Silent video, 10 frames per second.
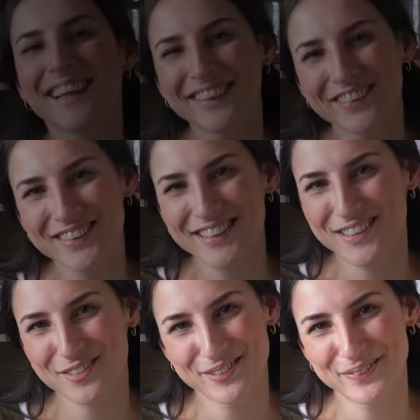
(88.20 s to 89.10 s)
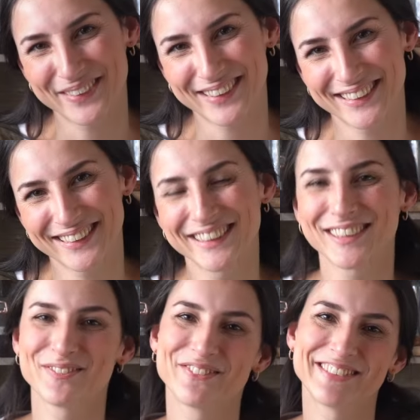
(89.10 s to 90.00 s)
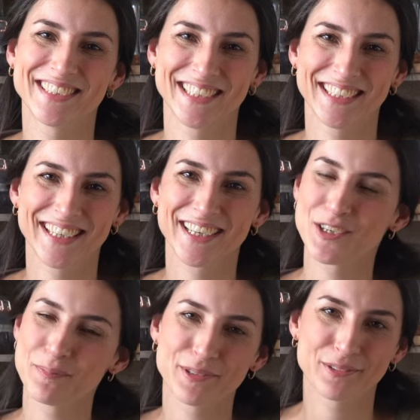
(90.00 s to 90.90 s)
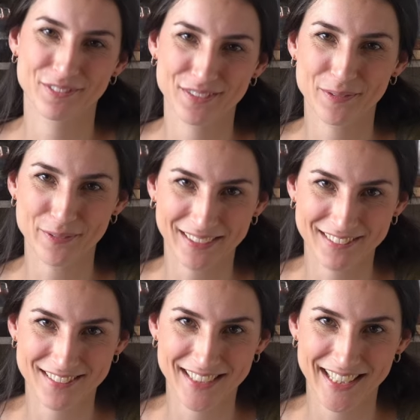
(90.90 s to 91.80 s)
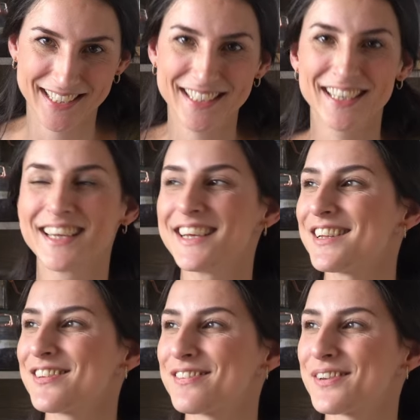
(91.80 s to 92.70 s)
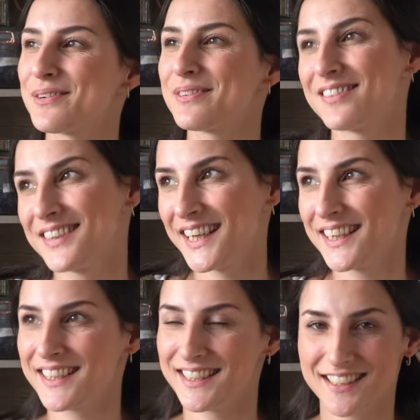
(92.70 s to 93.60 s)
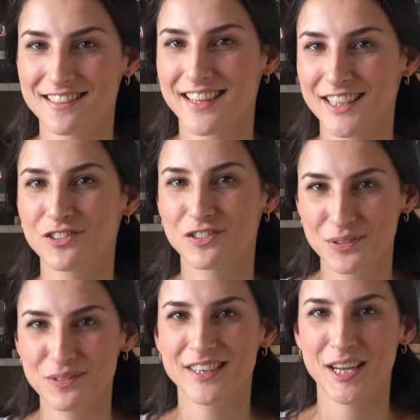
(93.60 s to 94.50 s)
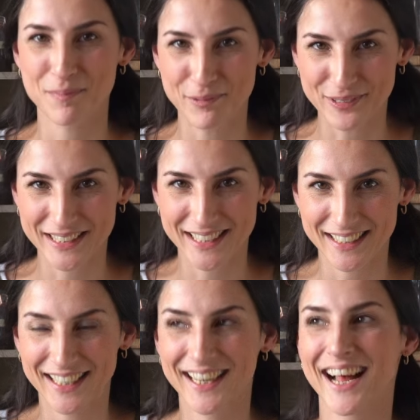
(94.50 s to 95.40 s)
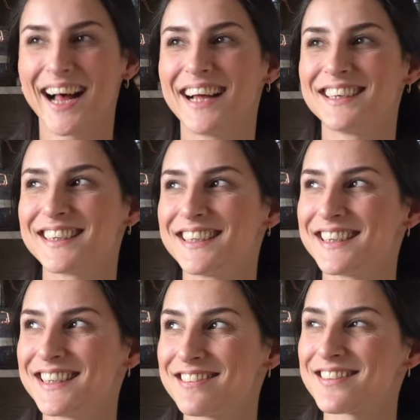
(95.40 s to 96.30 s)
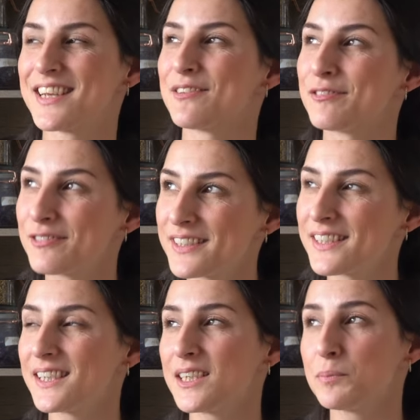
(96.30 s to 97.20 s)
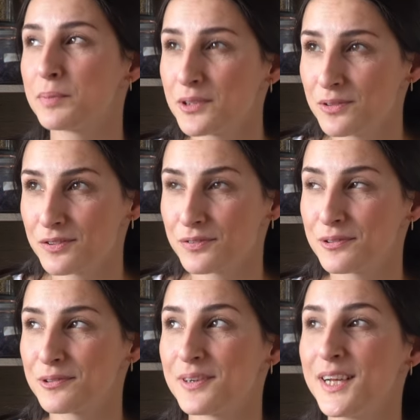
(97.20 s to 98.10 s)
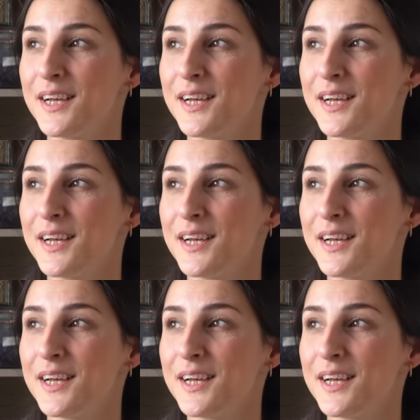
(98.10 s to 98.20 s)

Hello there everyone, good morning. I hope you're all doing well today. So today it is a Tuesday morning and it is a really beautiful